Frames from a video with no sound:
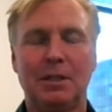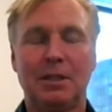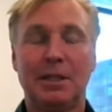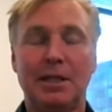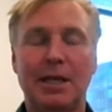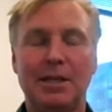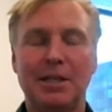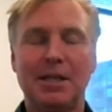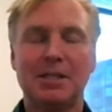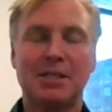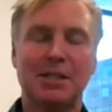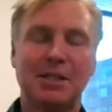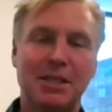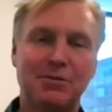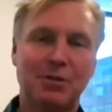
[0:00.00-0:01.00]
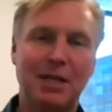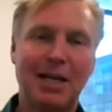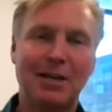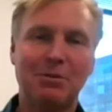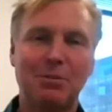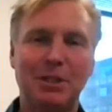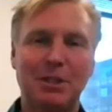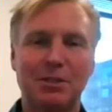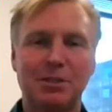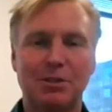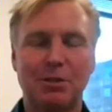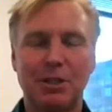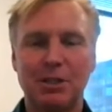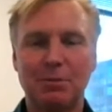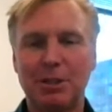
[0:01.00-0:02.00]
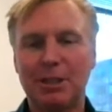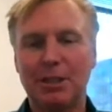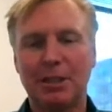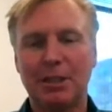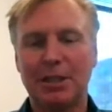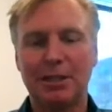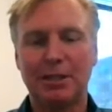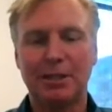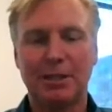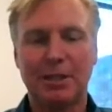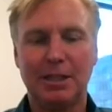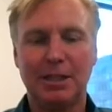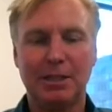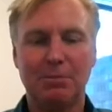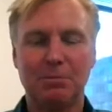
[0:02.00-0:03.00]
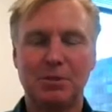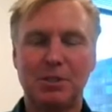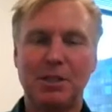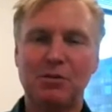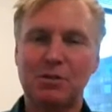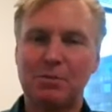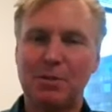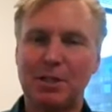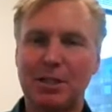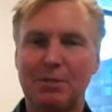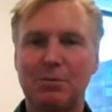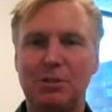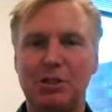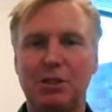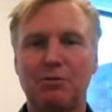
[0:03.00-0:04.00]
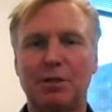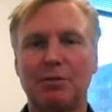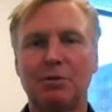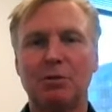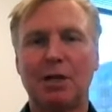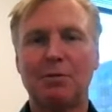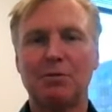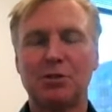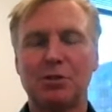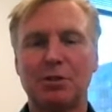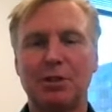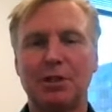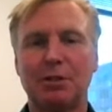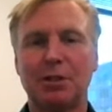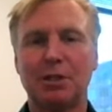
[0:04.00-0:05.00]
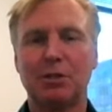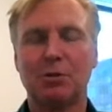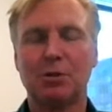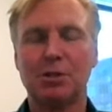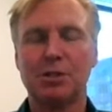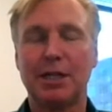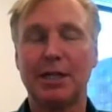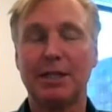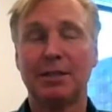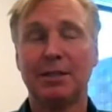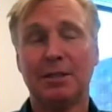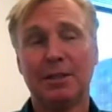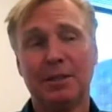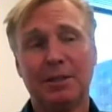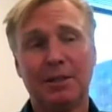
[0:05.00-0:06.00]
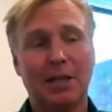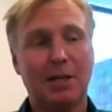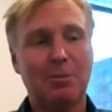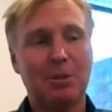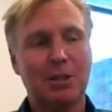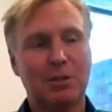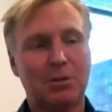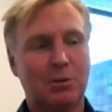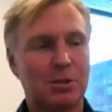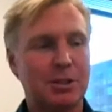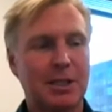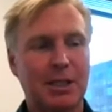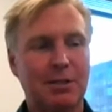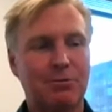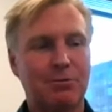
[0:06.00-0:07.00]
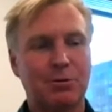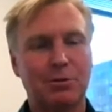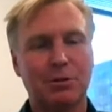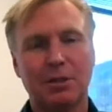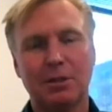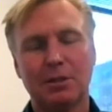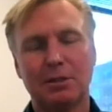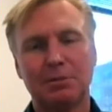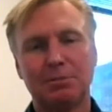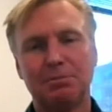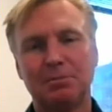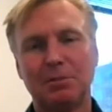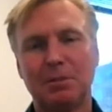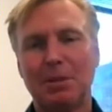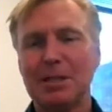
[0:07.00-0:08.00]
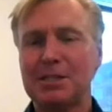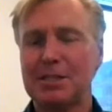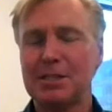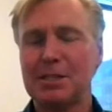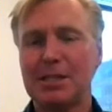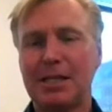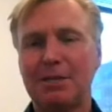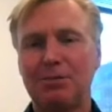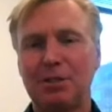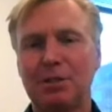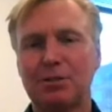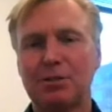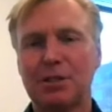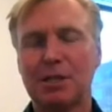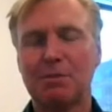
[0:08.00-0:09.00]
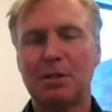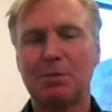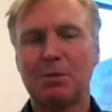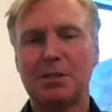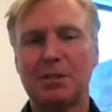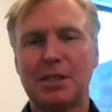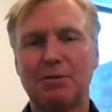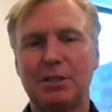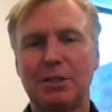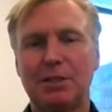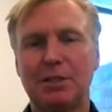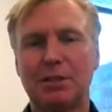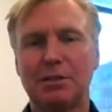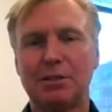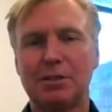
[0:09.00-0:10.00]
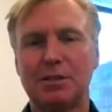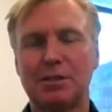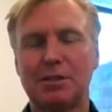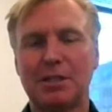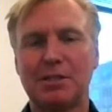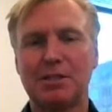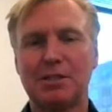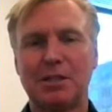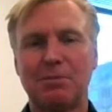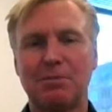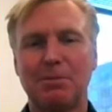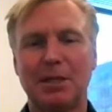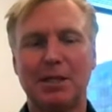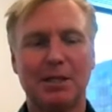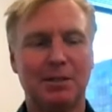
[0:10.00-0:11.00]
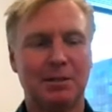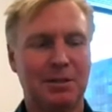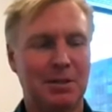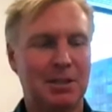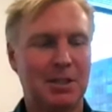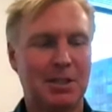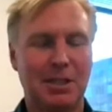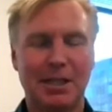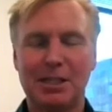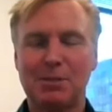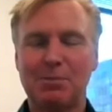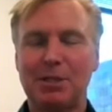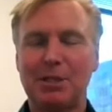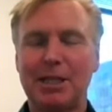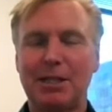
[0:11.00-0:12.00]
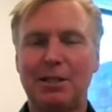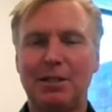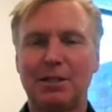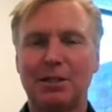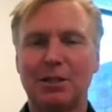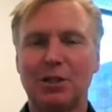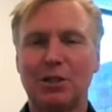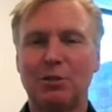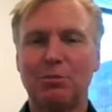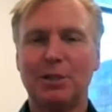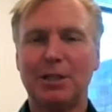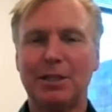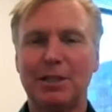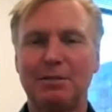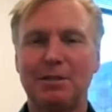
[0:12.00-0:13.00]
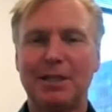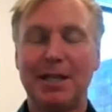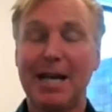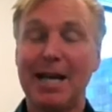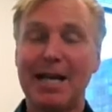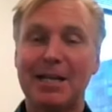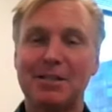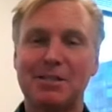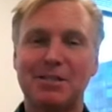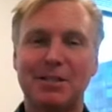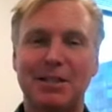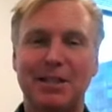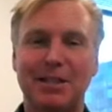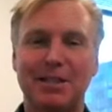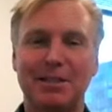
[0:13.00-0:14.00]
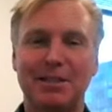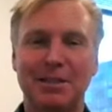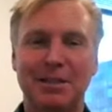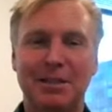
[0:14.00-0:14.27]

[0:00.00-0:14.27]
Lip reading: Yeah, thanks, and thanks for having me. It's great to be on. Steve Smith, I'm the Chief Revenue Officer here at CoreSite. I've been at CoreSite for about 6.5 years, coming up on 7 years. It doesn't seem like it's been that long ago, but it has. And